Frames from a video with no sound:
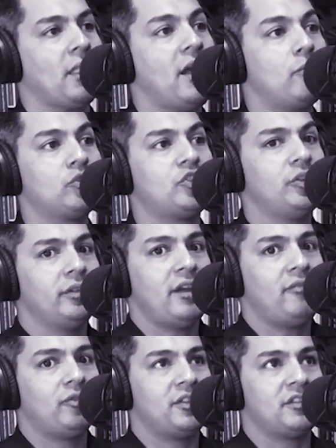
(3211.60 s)
we're still
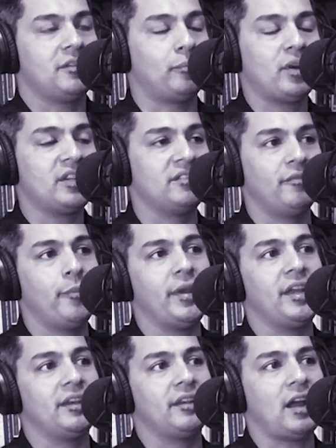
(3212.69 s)
left with this impressive
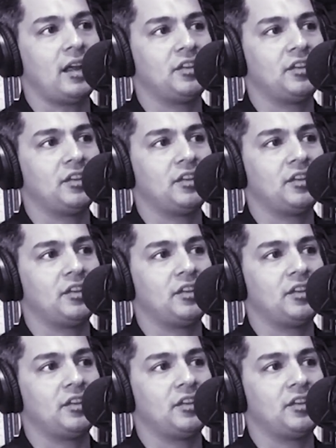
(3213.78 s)
beat. I